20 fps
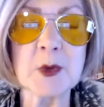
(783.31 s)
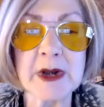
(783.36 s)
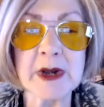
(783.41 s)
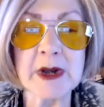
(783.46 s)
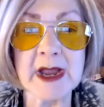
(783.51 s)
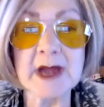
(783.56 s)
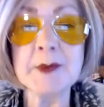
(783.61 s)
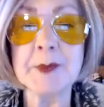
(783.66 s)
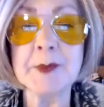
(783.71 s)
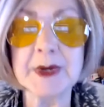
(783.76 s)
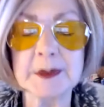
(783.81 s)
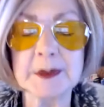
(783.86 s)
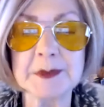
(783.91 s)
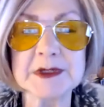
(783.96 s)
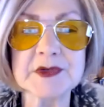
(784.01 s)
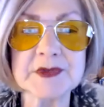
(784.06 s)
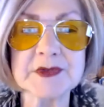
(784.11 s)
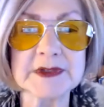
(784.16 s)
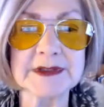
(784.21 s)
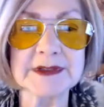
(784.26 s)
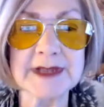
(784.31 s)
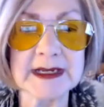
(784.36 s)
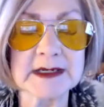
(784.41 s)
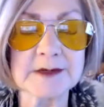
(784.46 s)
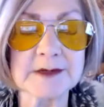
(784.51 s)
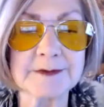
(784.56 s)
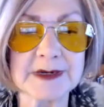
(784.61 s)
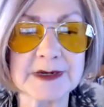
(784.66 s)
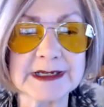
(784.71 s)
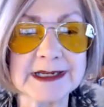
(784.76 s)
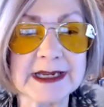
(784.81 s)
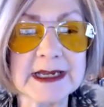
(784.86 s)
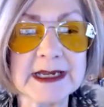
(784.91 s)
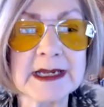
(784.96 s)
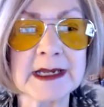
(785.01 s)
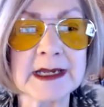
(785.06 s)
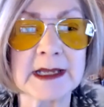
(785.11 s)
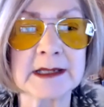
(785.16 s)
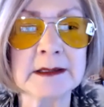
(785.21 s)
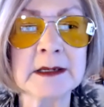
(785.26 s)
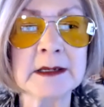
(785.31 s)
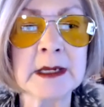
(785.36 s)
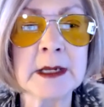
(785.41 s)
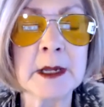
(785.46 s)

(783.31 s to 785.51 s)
I publish The Land of I Can,